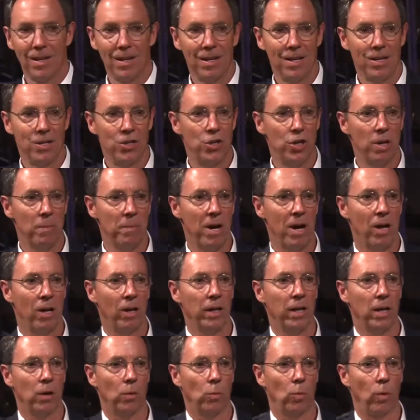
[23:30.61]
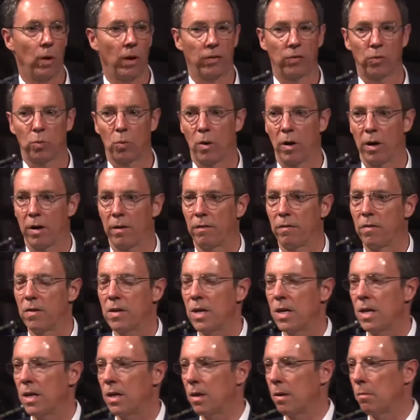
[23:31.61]
Jim Elliot was one of
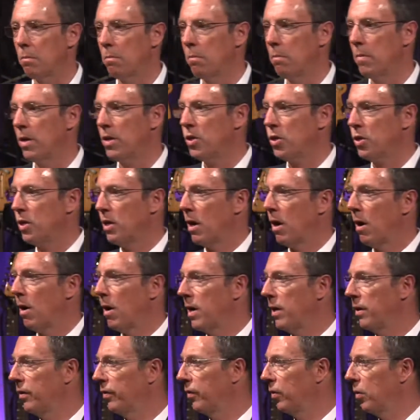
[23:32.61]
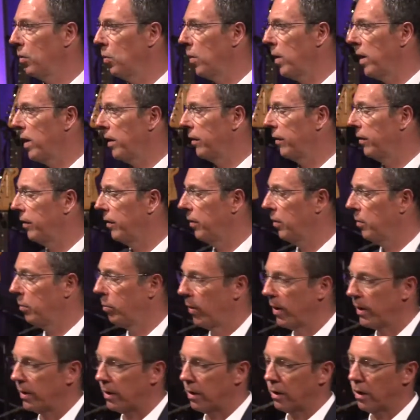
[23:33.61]
the missionaries who went to
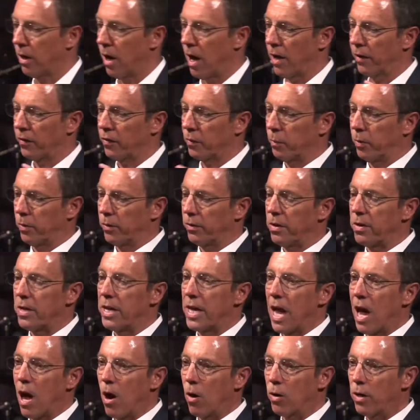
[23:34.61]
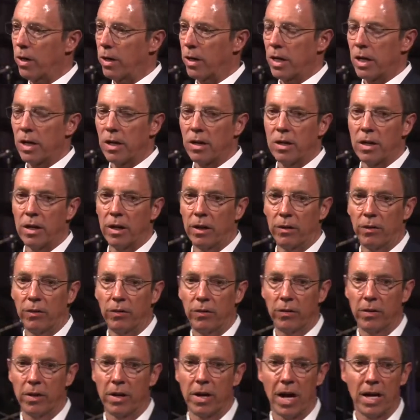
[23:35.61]
bring the gospel to the Auca Indians
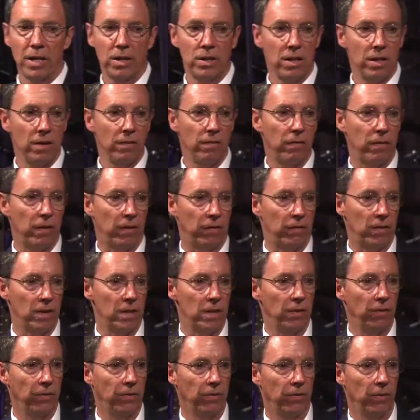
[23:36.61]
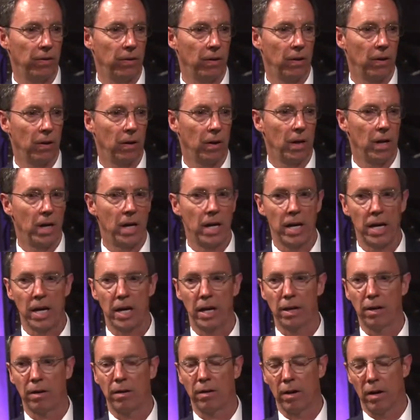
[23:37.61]
in the 1950s
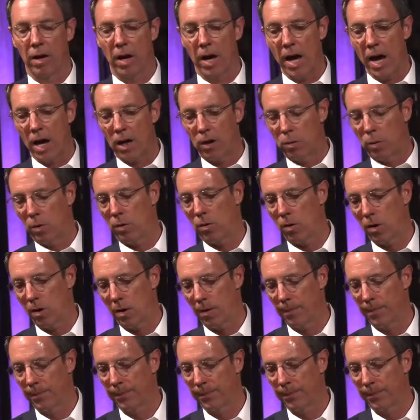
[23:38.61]
in Ecuador.